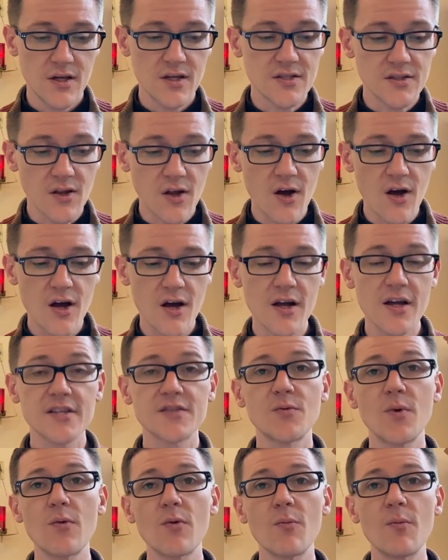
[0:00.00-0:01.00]
as long
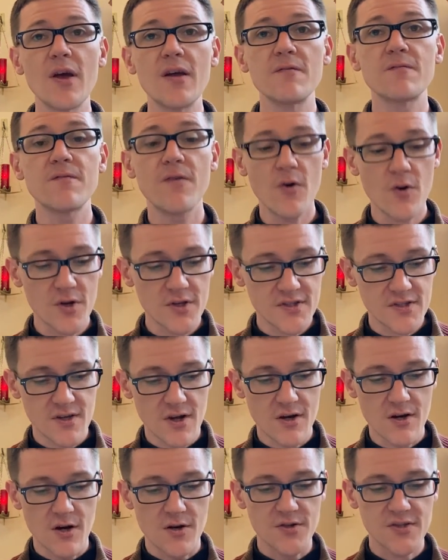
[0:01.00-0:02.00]
as we remain
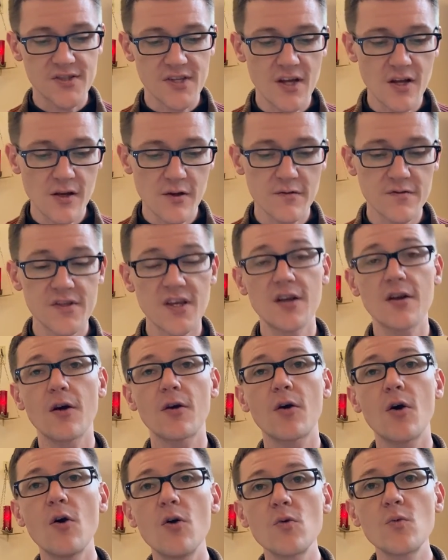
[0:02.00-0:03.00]
focused on ourselves and
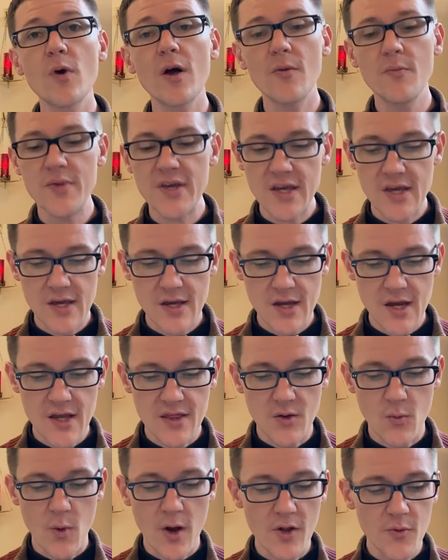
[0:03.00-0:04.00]
our own well being
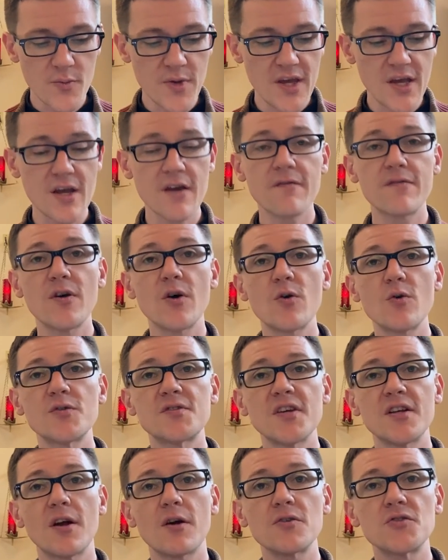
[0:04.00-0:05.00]
and the well being of
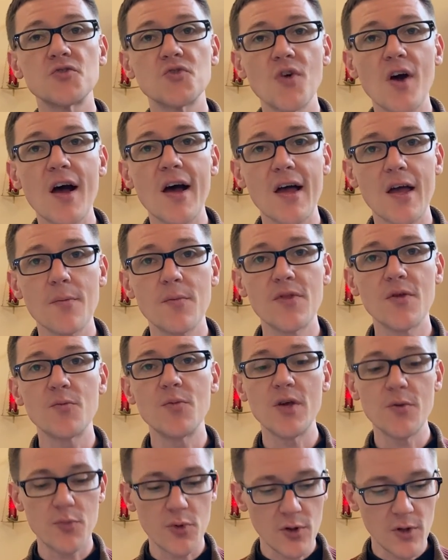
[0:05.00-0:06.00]
those in our tribe, the
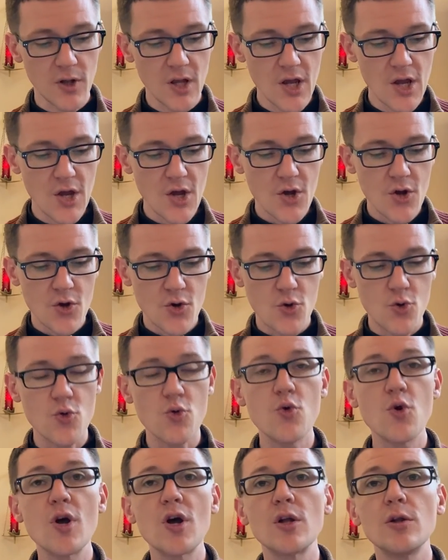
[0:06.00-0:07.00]
people
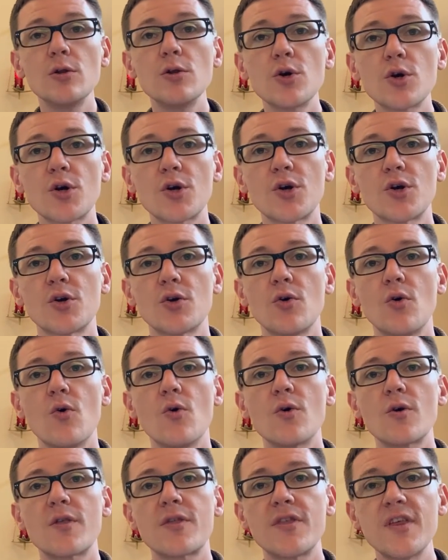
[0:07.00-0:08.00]
who look
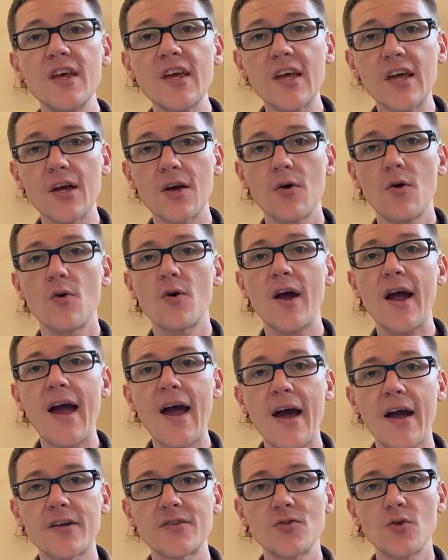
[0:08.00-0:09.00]
or think or
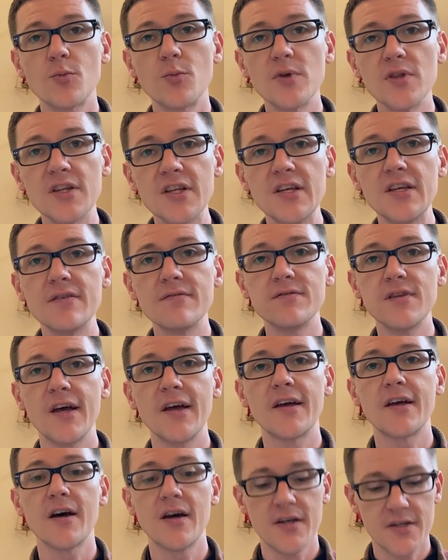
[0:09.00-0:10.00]
act or believe
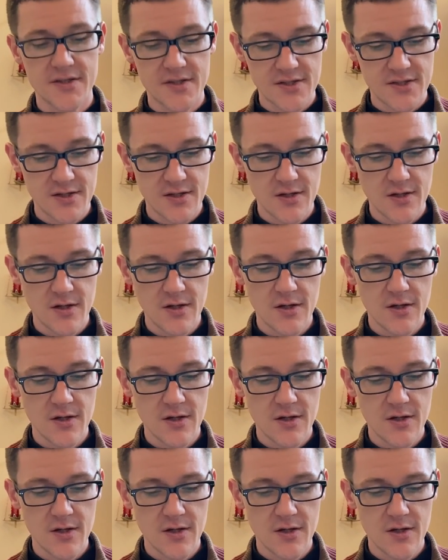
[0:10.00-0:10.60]
like us,